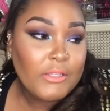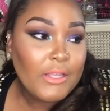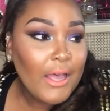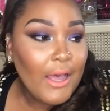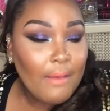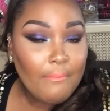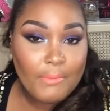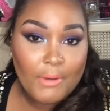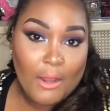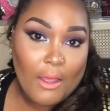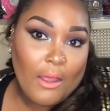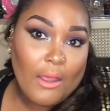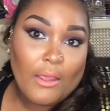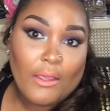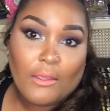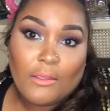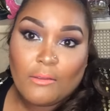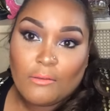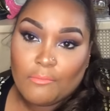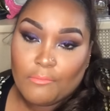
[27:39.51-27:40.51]
I'm
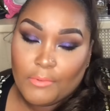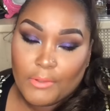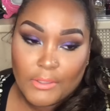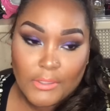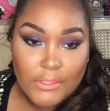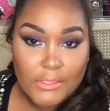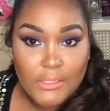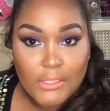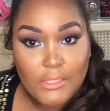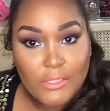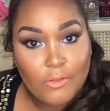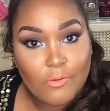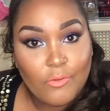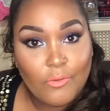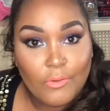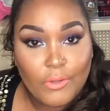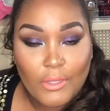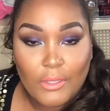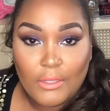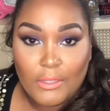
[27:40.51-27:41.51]
like, when is this
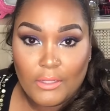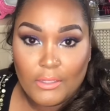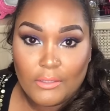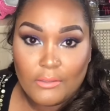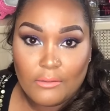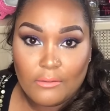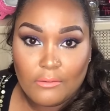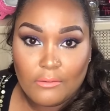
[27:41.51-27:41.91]
going to end?